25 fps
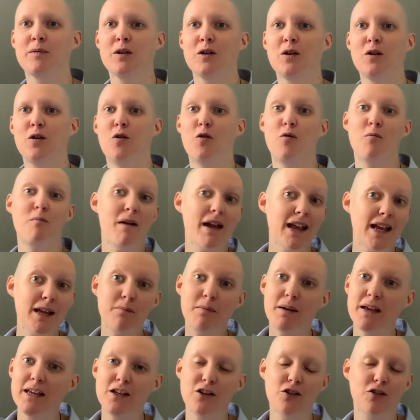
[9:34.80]
Or maybe
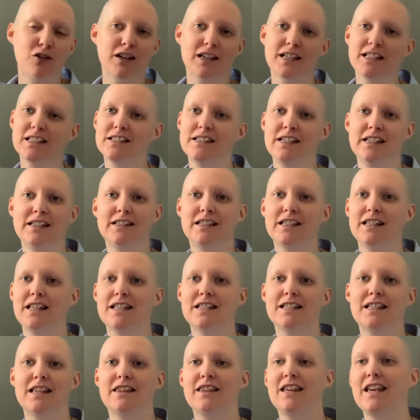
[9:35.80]
you're listening to this
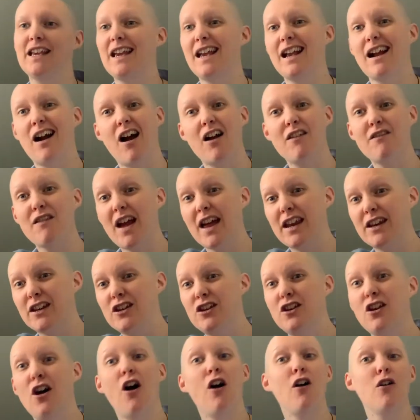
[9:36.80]
and thinking I've had
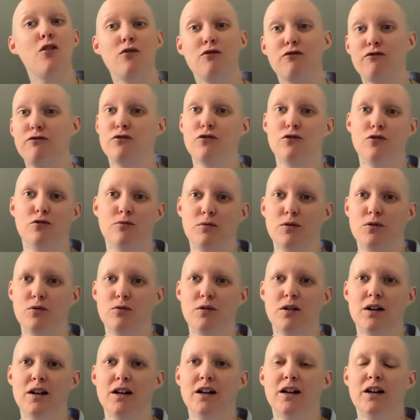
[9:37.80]
no formal
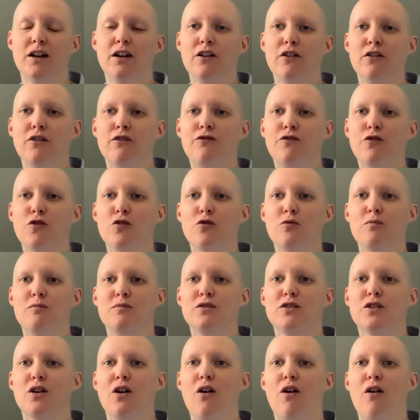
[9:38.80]

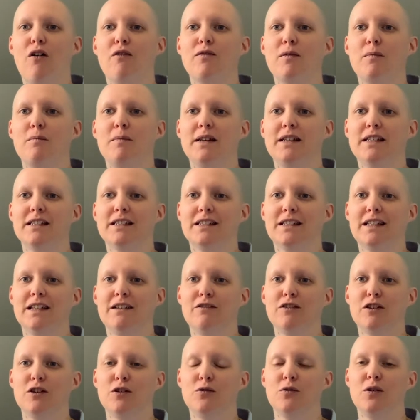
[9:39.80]
forms of
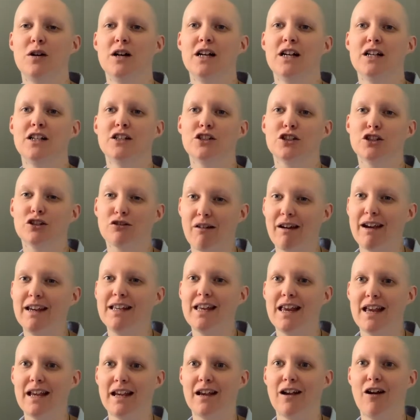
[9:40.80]
ministerial
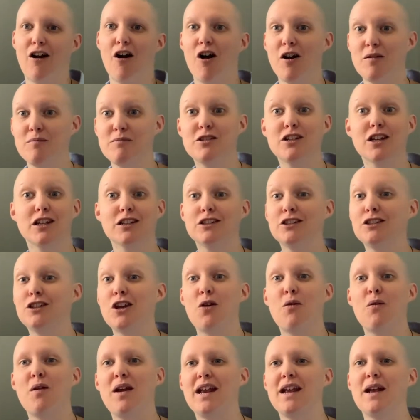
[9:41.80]
training, I'm just
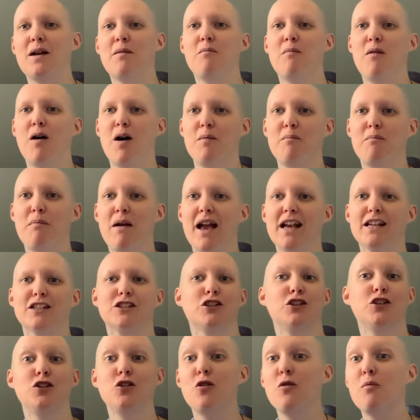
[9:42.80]
doing my best.
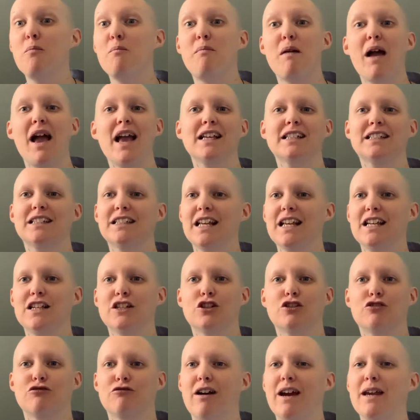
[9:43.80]
Your best is
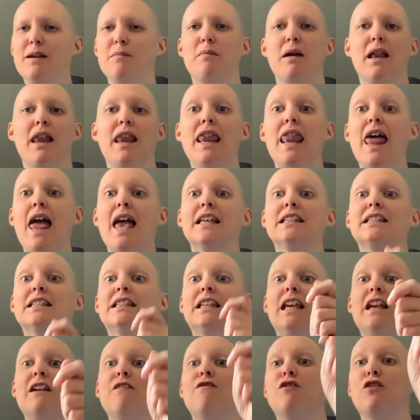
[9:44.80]
great, but let's
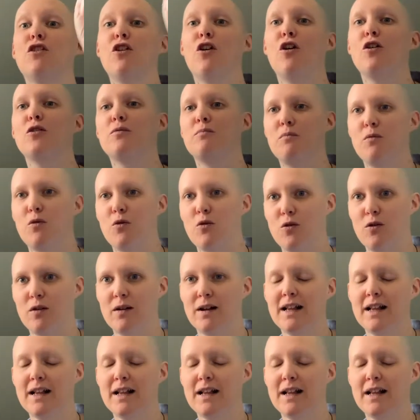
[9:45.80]
give God more.